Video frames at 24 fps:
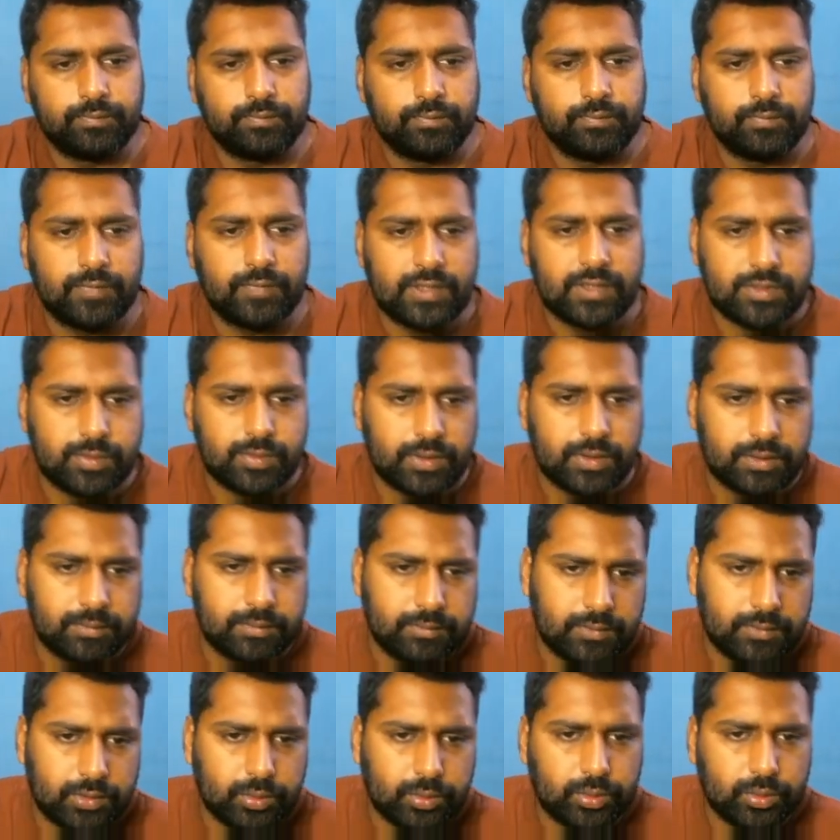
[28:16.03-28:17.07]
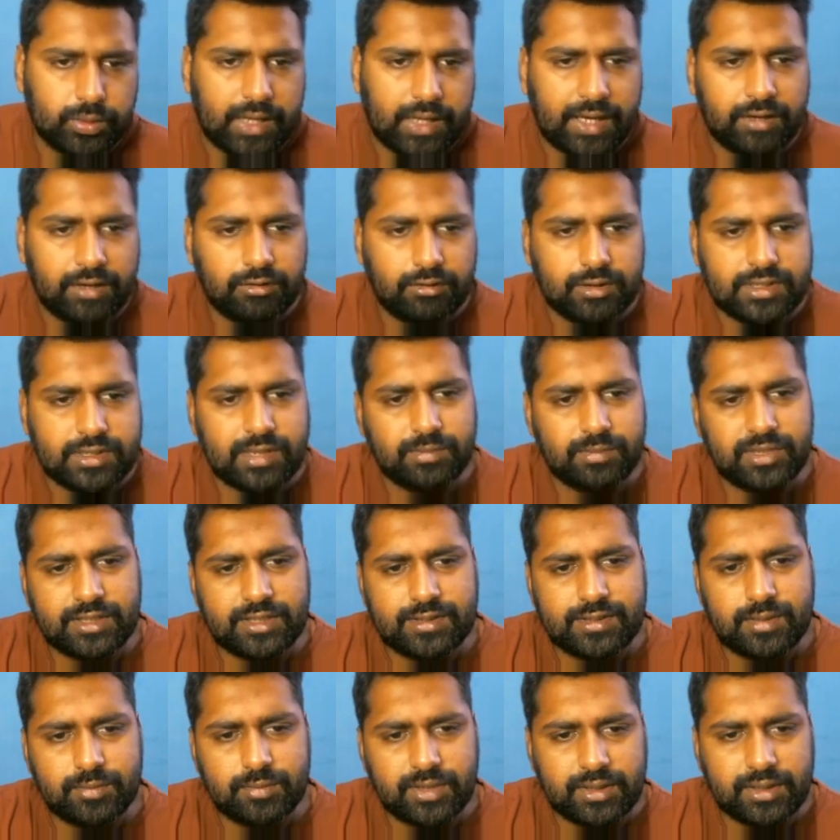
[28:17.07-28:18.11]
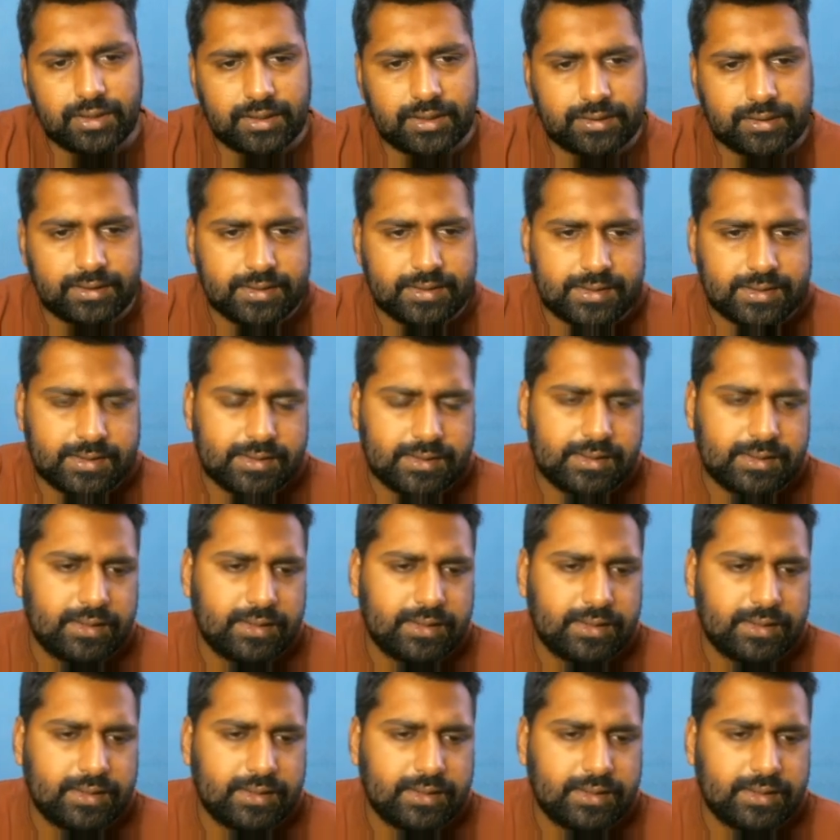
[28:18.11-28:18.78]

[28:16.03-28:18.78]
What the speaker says: This one, 2 tan inverse something something like this.